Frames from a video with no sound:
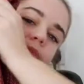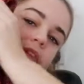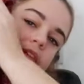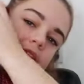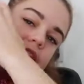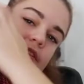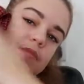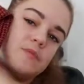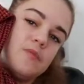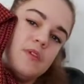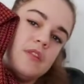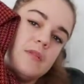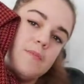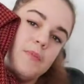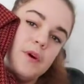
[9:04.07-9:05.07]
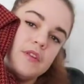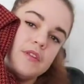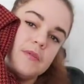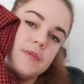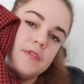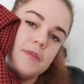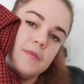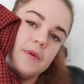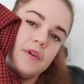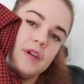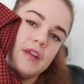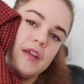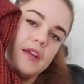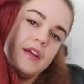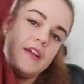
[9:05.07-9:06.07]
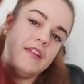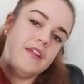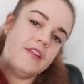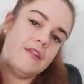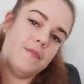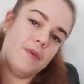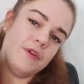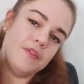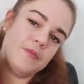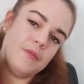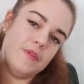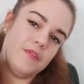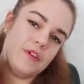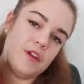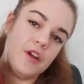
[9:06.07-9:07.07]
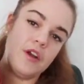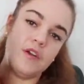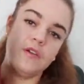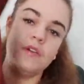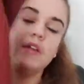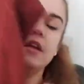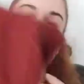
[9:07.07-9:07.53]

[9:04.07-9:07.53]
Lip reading: distance between the bottom of the pocket and then the bottom of the coat.